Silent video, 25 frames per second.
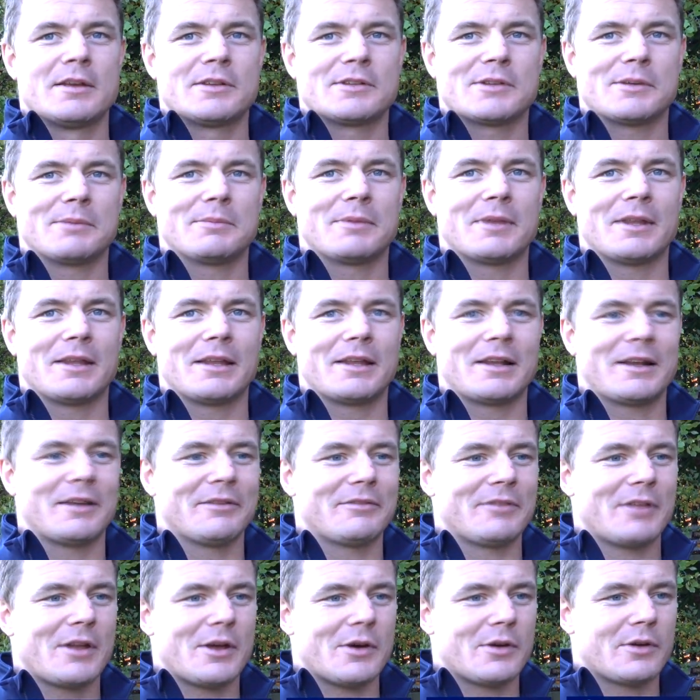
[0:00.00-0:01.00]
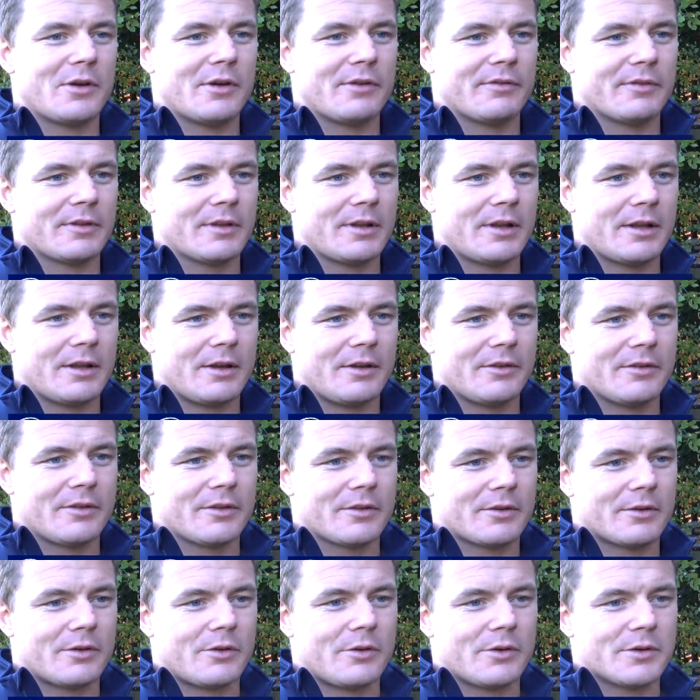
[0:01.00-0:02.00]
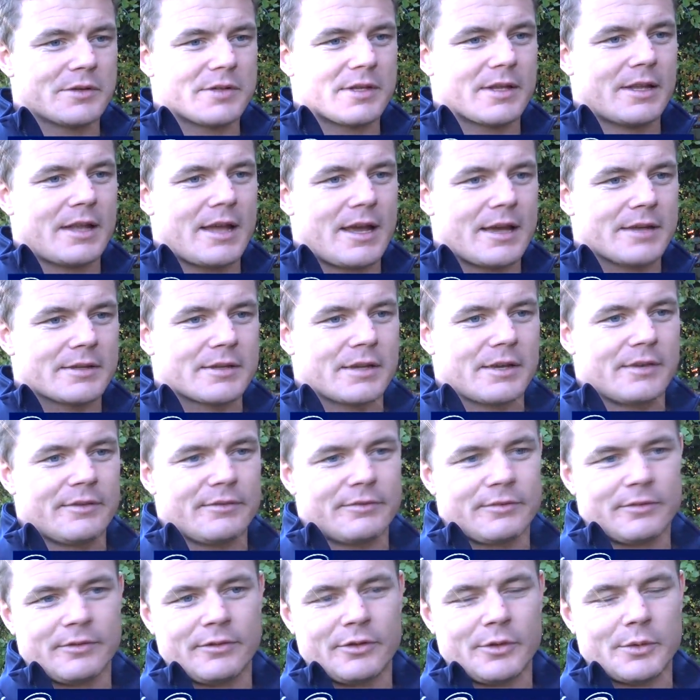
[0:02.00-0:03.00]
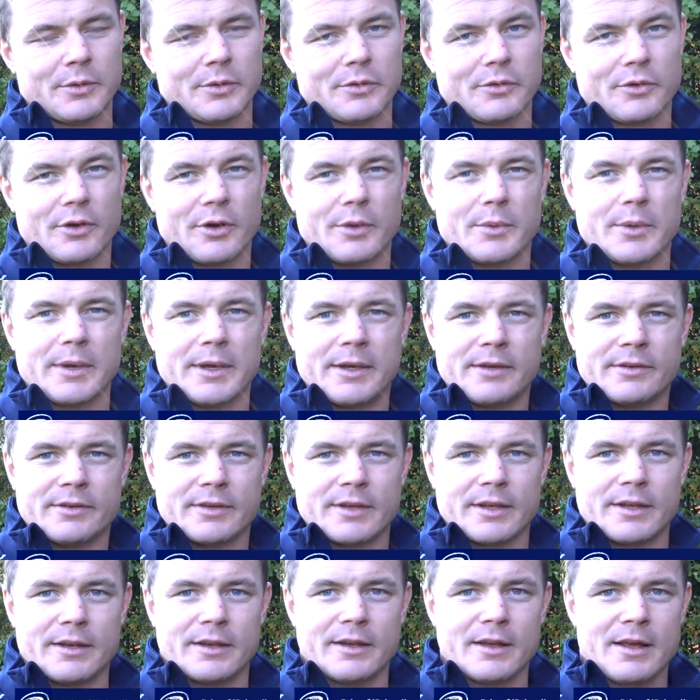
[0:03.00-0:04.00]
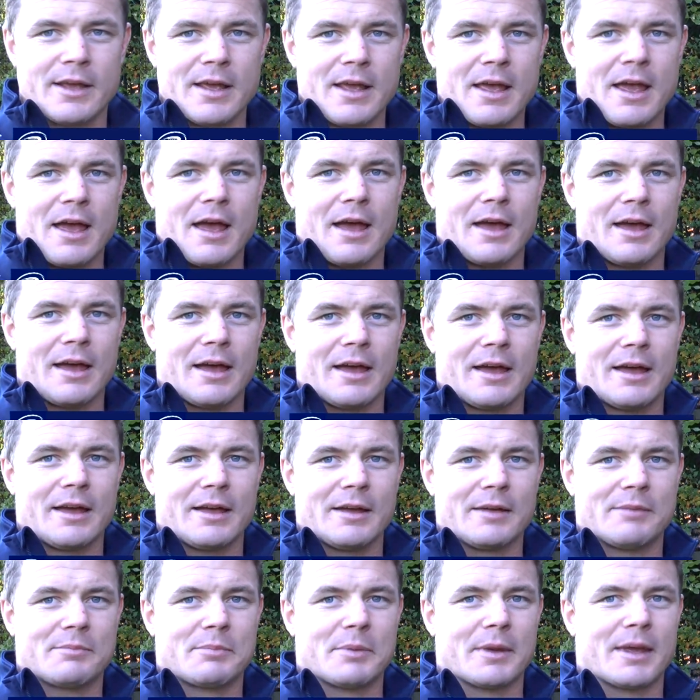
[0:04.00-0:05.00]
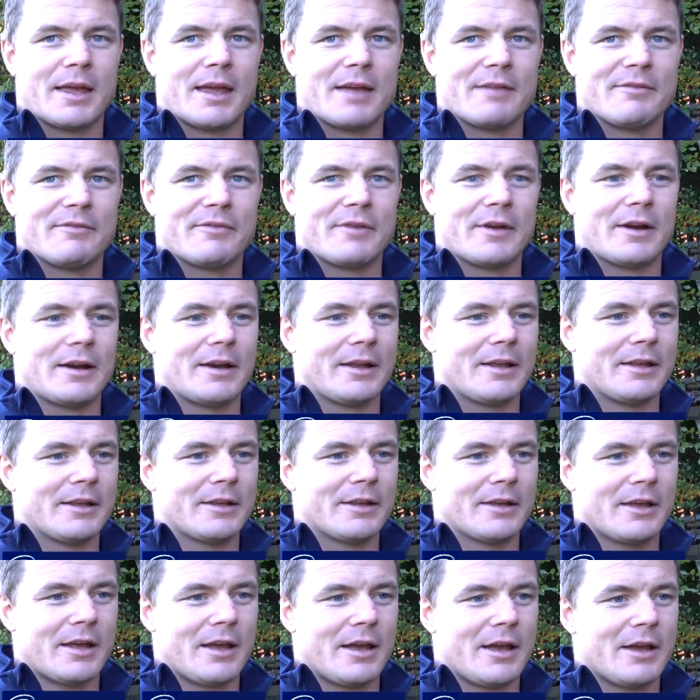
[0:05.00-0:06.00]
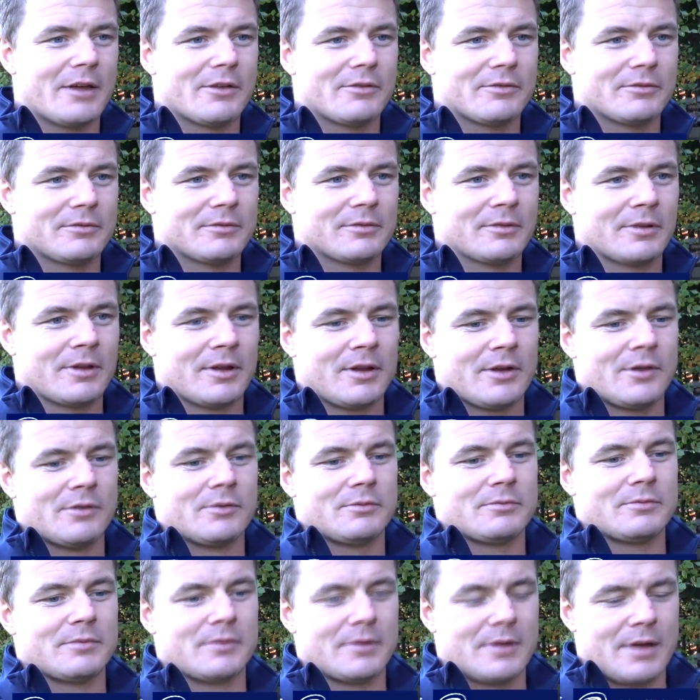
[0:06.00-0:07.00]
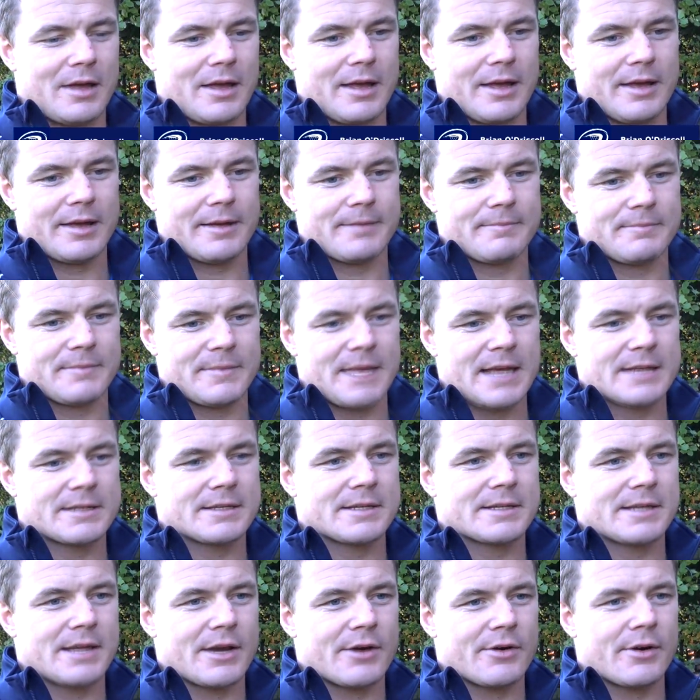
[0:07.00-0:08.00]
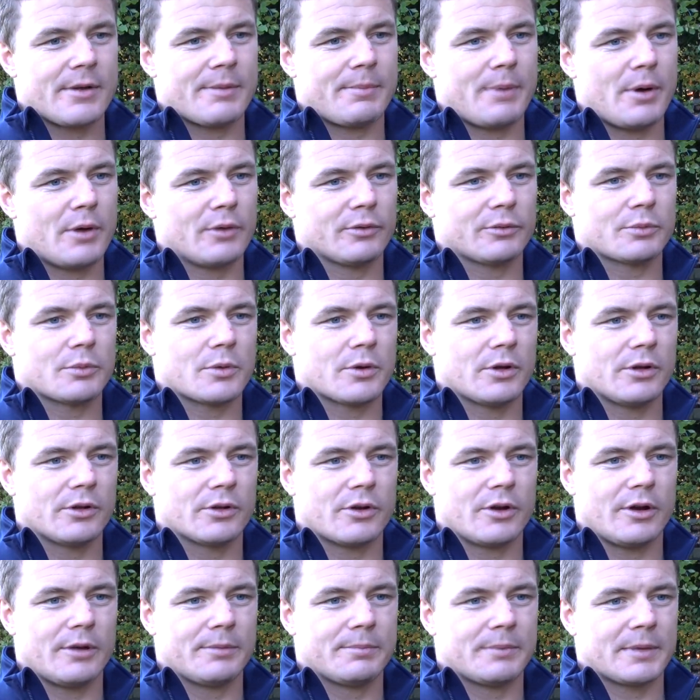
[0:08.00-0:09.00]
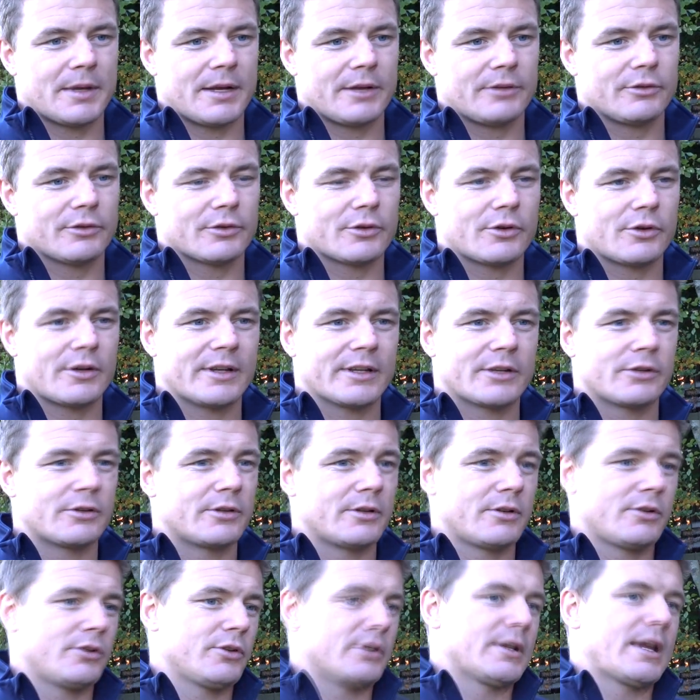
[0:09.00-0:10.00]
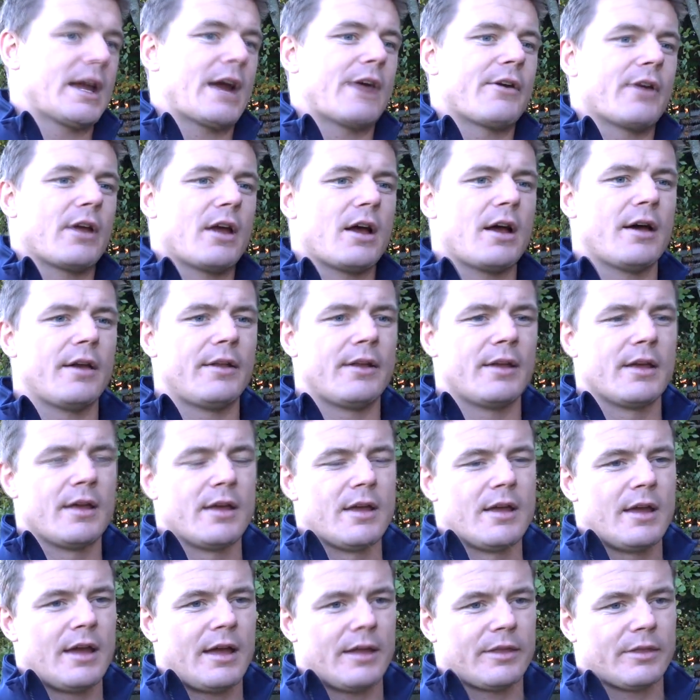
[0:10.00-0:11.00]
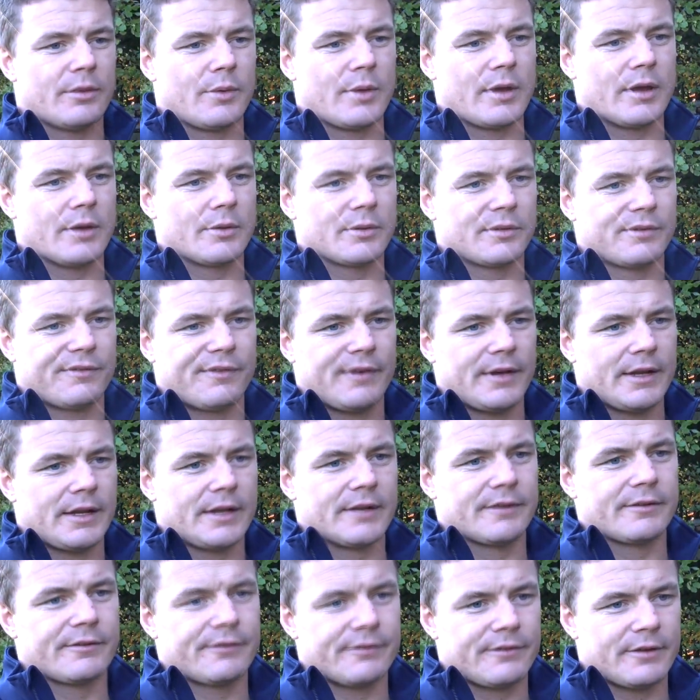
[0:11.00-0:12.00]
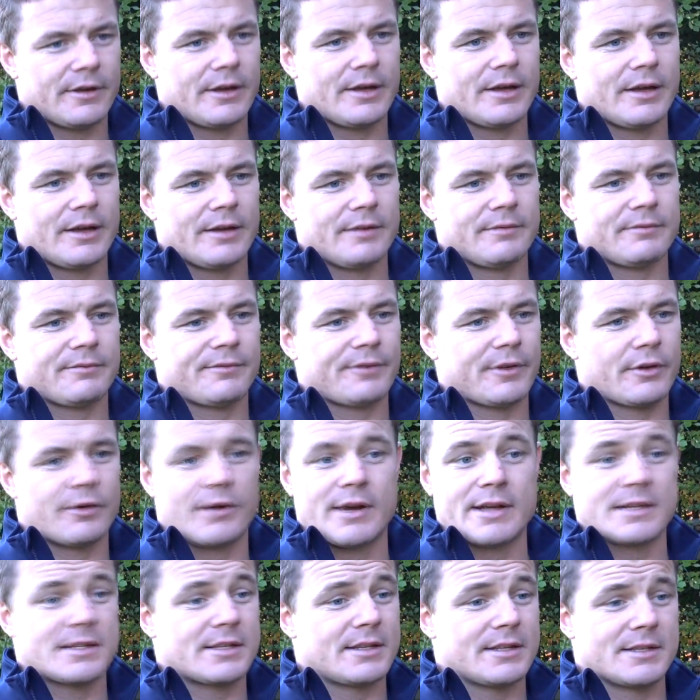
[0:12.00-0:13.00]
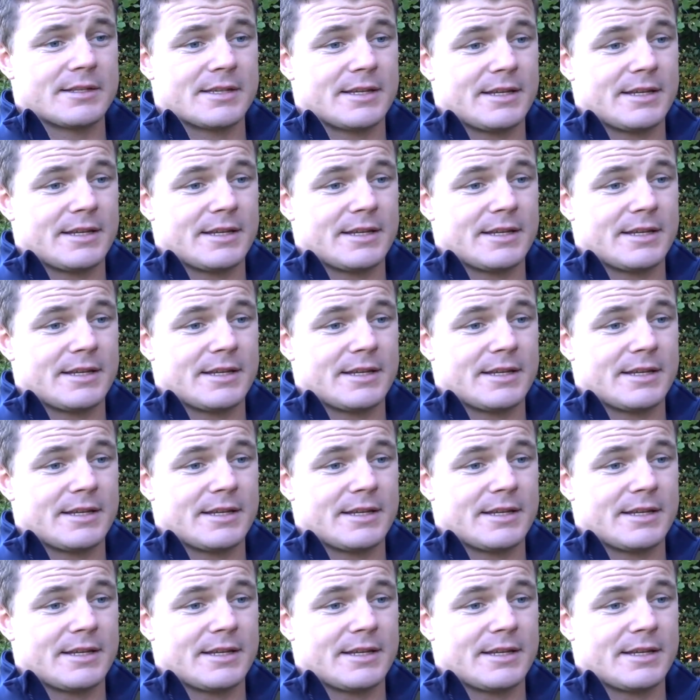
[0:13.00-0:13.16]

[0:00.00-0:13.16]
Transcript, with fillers: something that I've known over the, over the course of the last kind of two or three weeks, and uh, it became fairly, uh, you know, um, necessary post World Cup that I just couldn't couldn't carry on the way I was feeling uh, for the rest of the